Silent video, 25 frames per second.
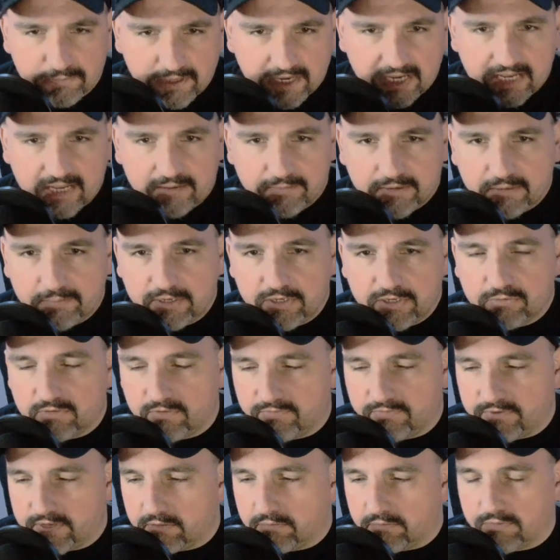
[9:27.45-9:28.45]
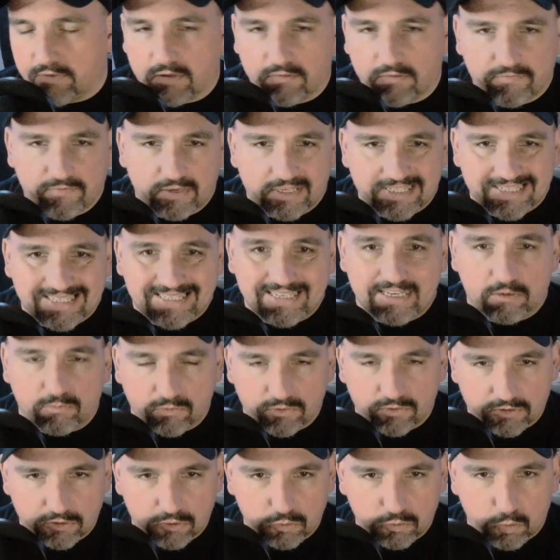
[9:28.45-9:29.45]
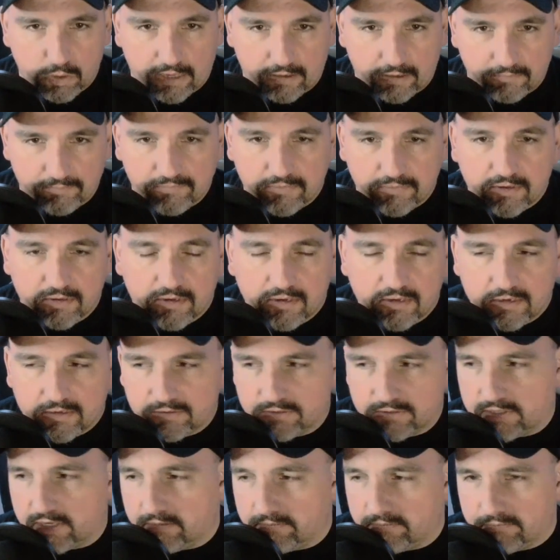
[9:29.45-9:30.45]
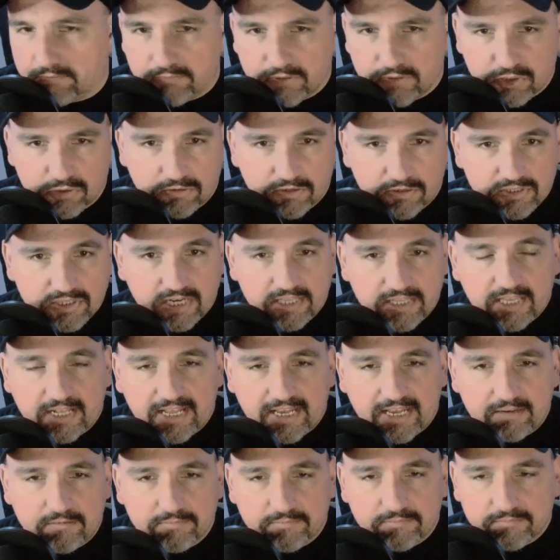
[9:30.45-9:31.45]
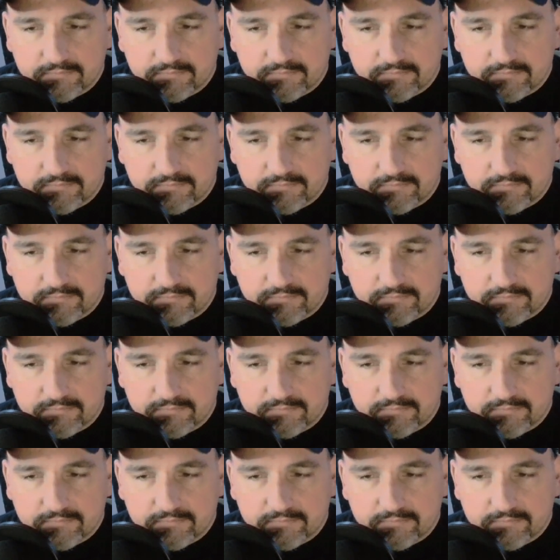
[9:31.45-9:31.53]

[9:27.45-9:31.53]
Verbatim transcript: but I am going to be doing a video of sequels as well. So be sure to check that out.